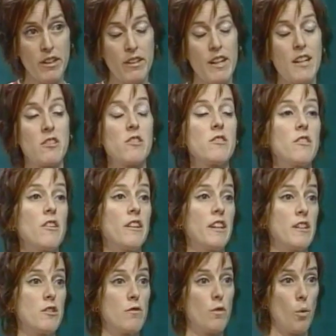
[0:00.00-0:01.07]
you can actually start at
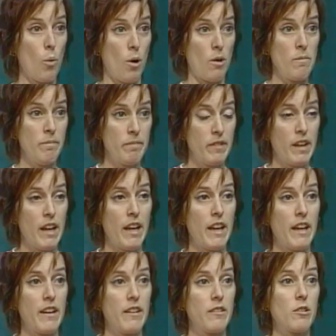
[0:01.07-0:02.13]
age 4
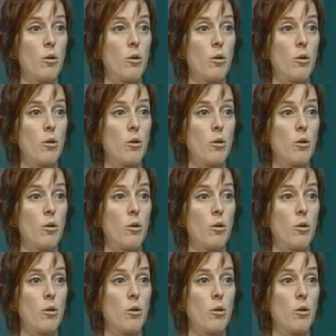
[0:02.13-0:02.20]
and